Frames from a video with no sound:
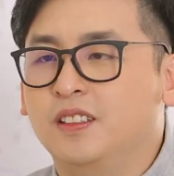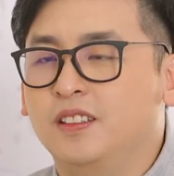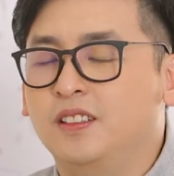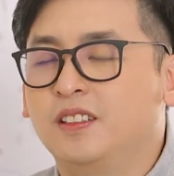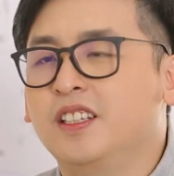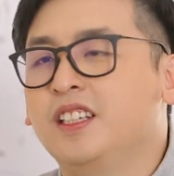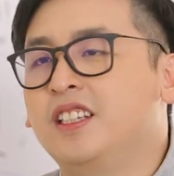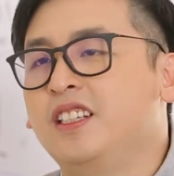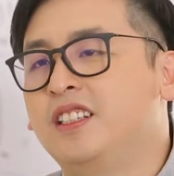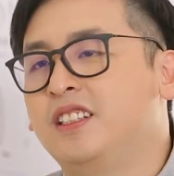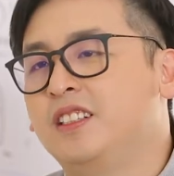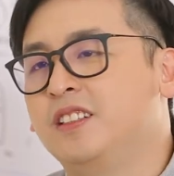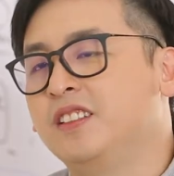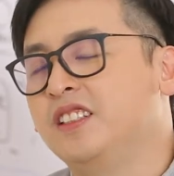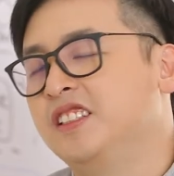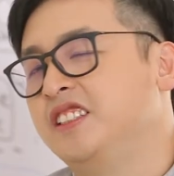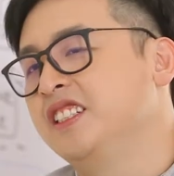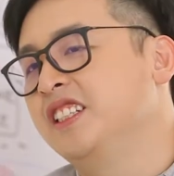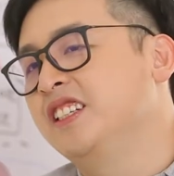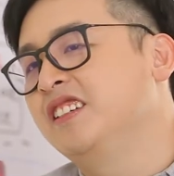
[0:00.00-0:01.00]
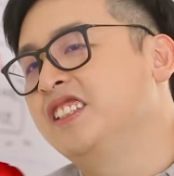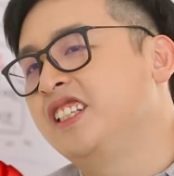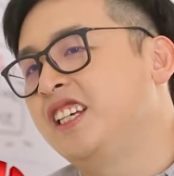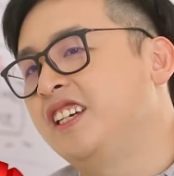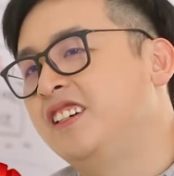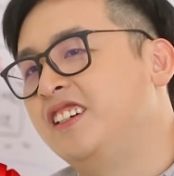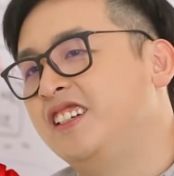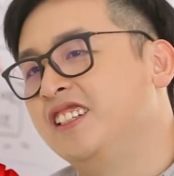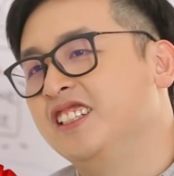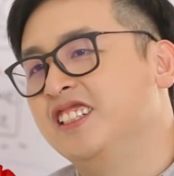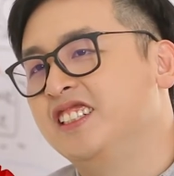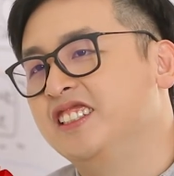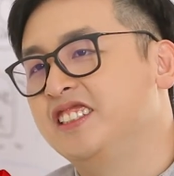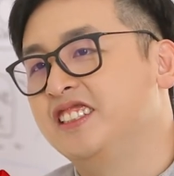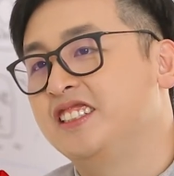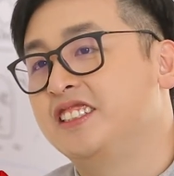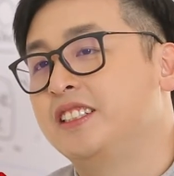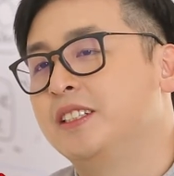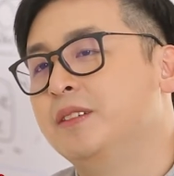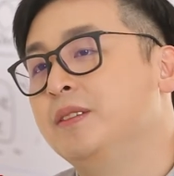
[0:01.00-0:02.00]
Okay, so the single sign-on is
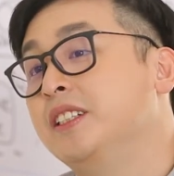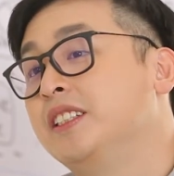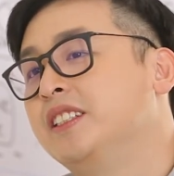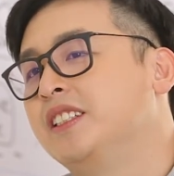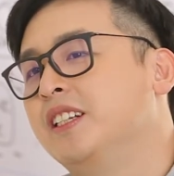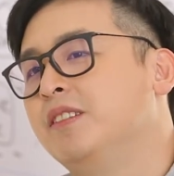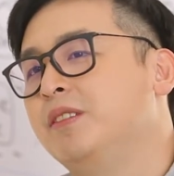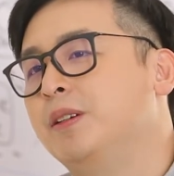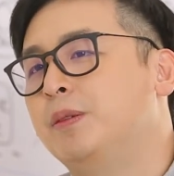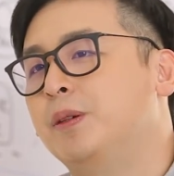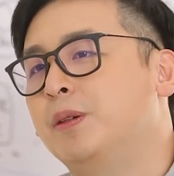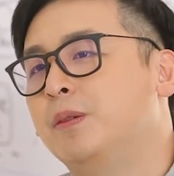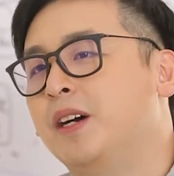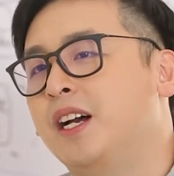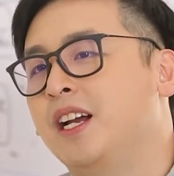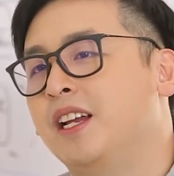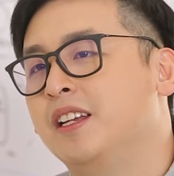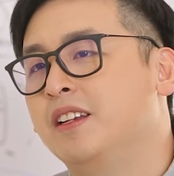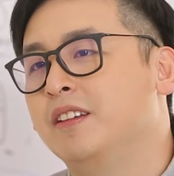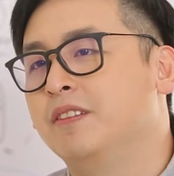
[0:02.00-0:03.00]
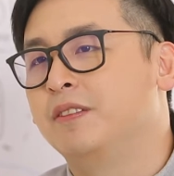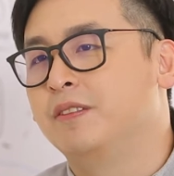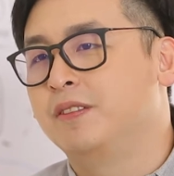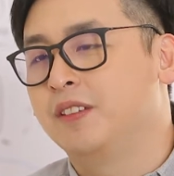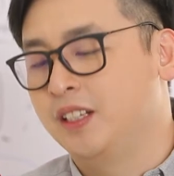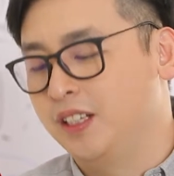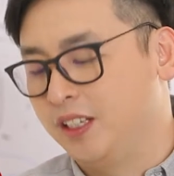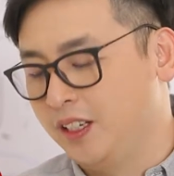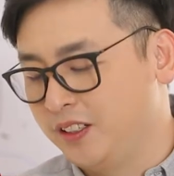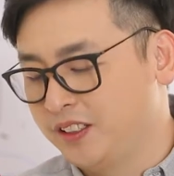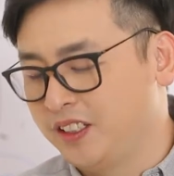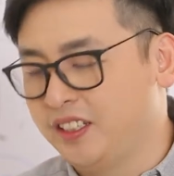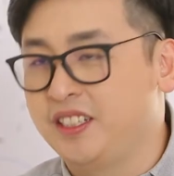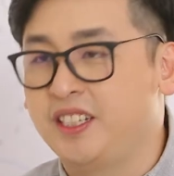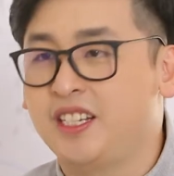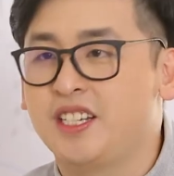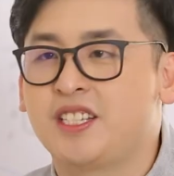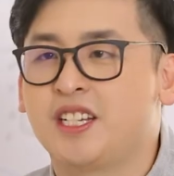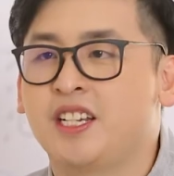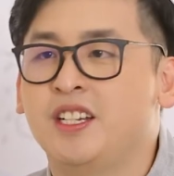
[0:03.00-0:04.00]
a service that we provide the
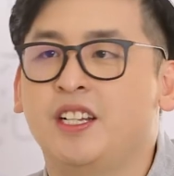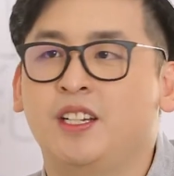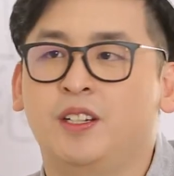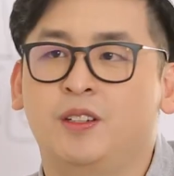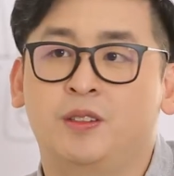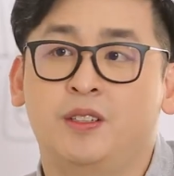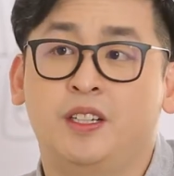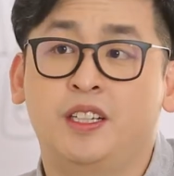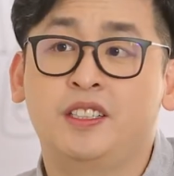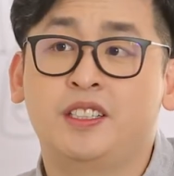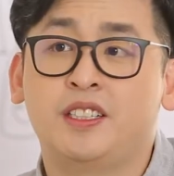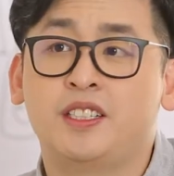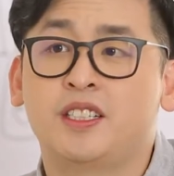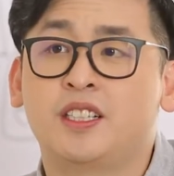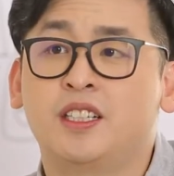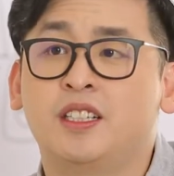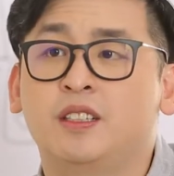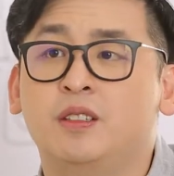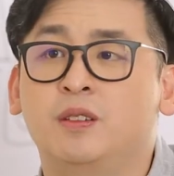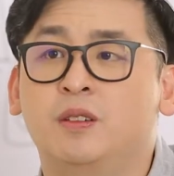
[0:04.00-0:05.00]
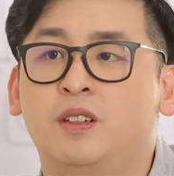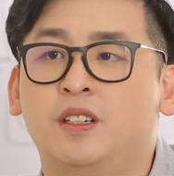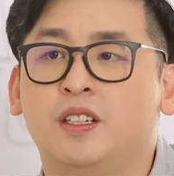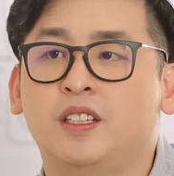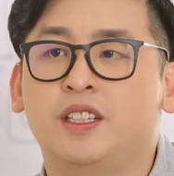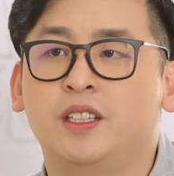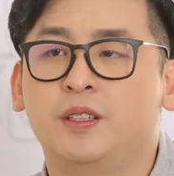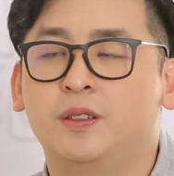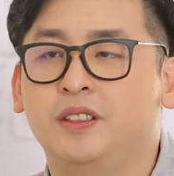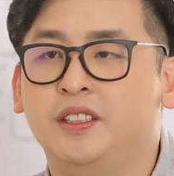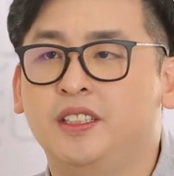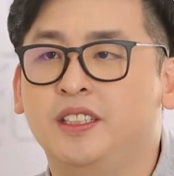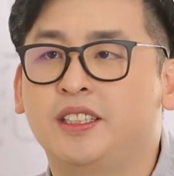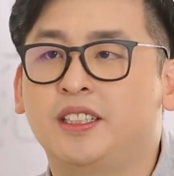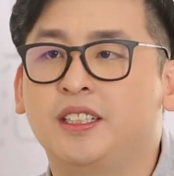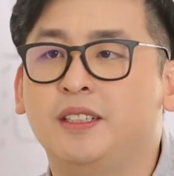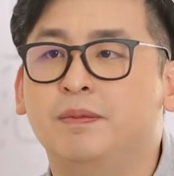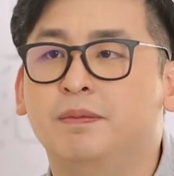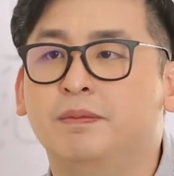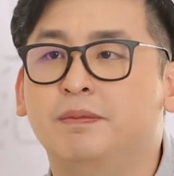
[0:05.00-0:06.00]
authentication and authorization to Hot
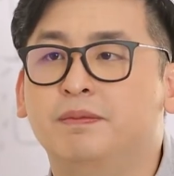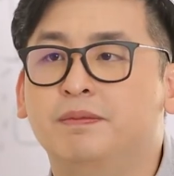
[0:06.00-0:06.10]
ecosystem.